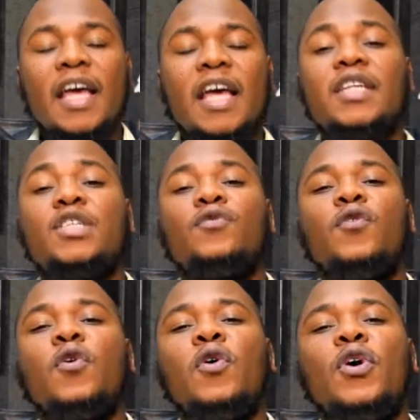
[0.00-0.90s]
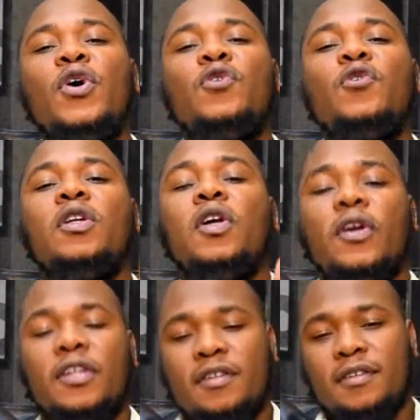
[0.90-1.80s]
is for your
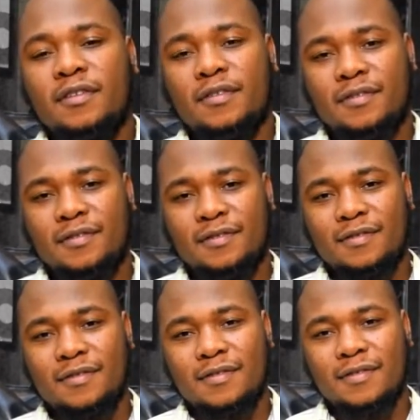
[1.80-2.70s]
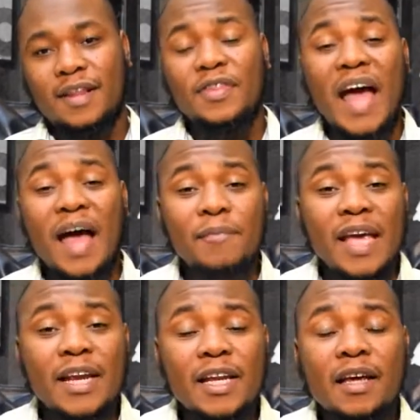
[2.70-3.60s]
Lord. That
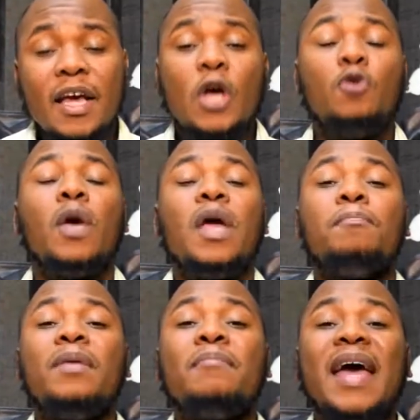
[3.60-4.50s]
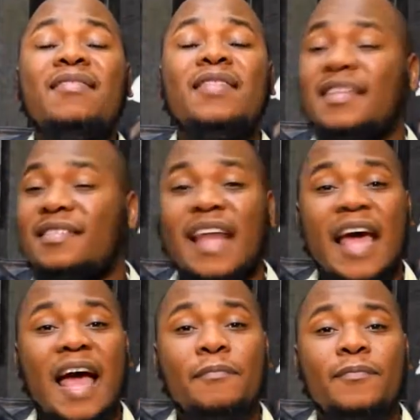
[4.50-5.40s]
means you implement
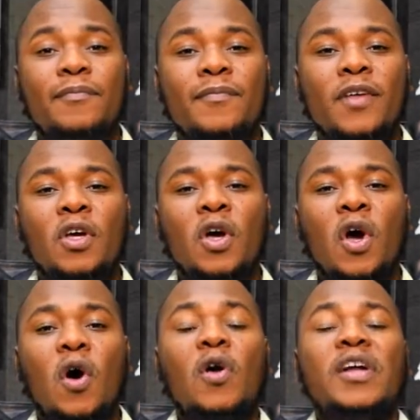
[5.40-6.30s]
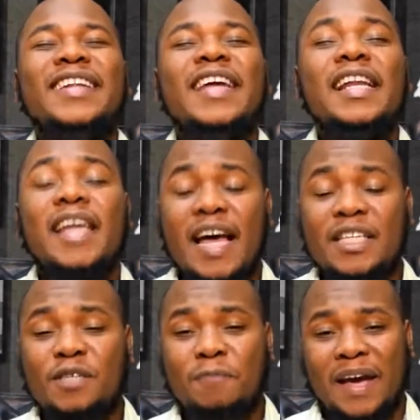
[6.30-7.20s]
Islam on a daily
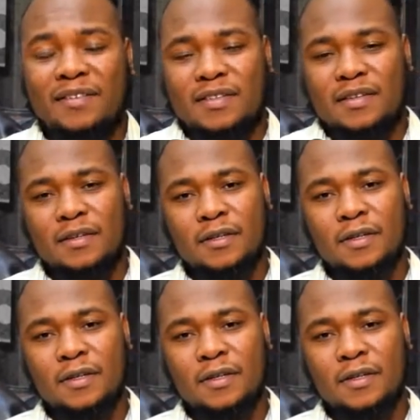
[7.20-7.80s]
aspect.